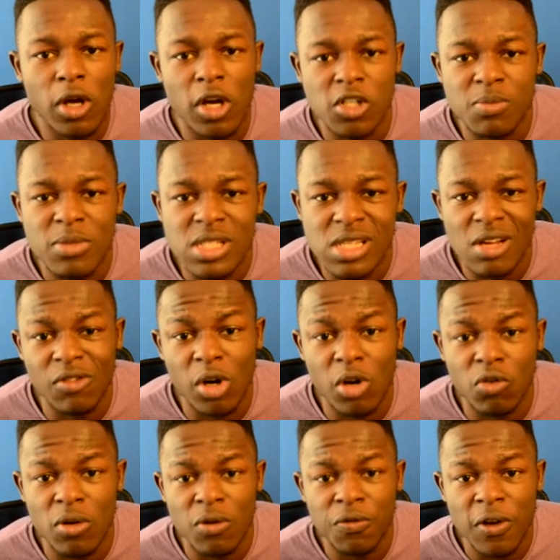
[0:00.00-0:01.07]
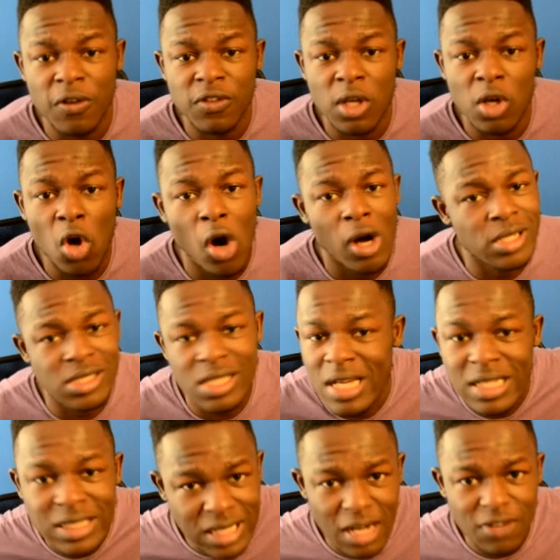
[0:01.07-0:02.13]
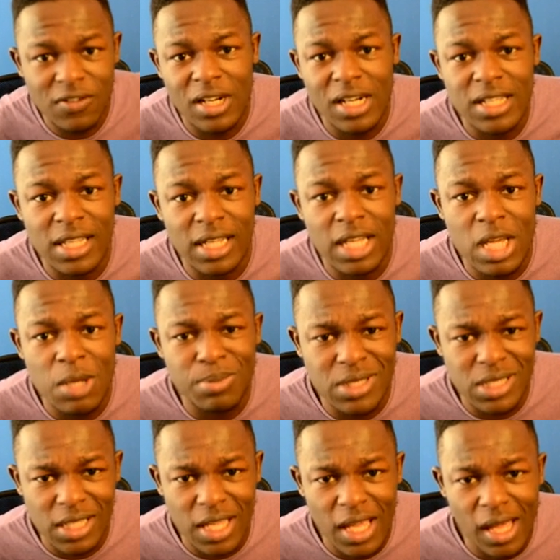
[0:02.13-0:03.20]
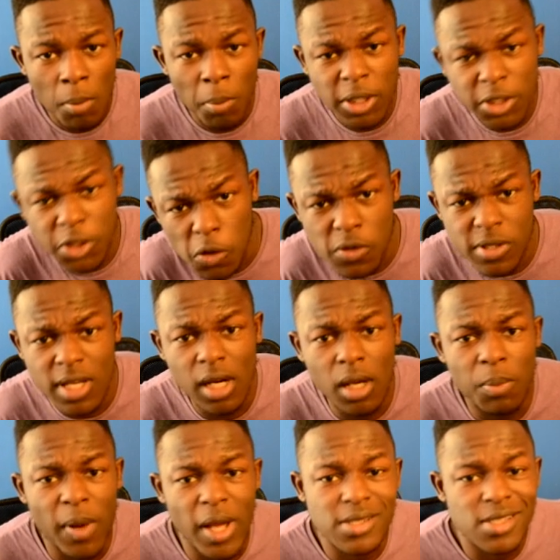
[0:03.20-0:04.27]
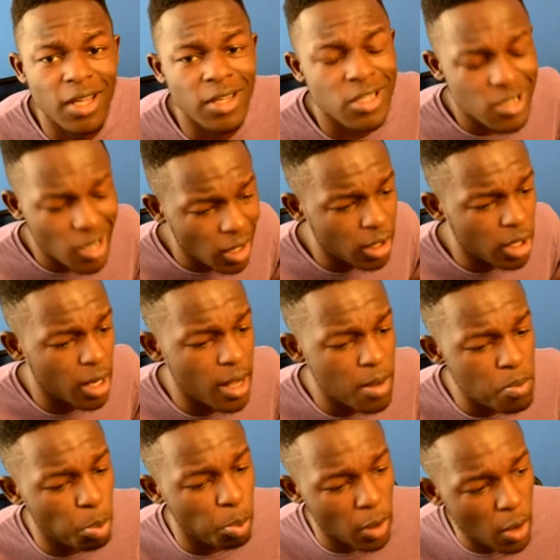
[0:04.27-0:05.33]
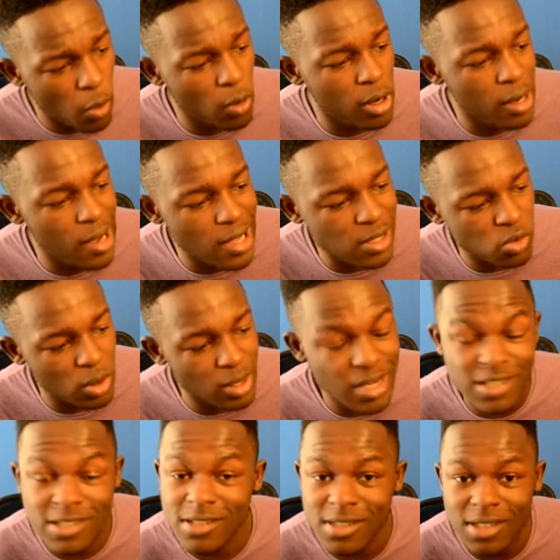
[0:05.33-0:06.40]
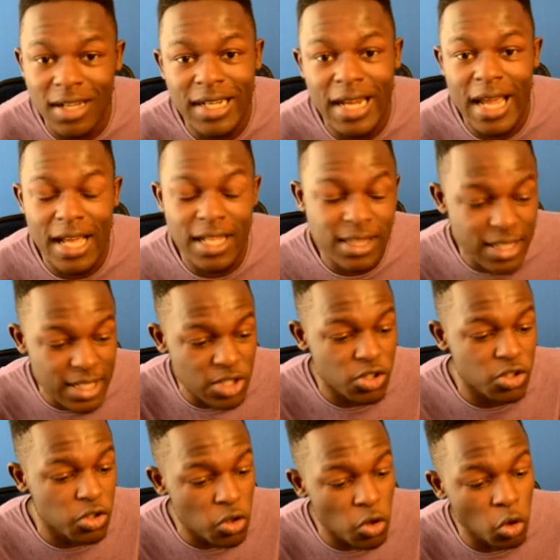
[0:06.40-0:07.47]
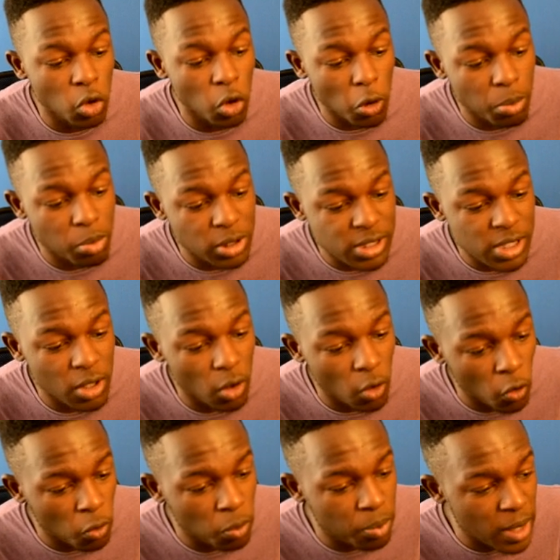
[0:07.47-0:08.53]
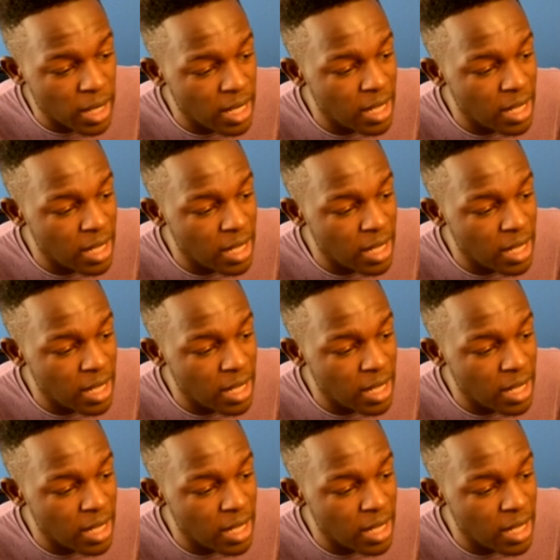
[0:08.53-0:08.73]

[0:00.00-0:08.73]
cost me 750 coins, definitely the keeper to get. My two centre backs are Younger and Biwa as well as Sane, and these two look pretty OP.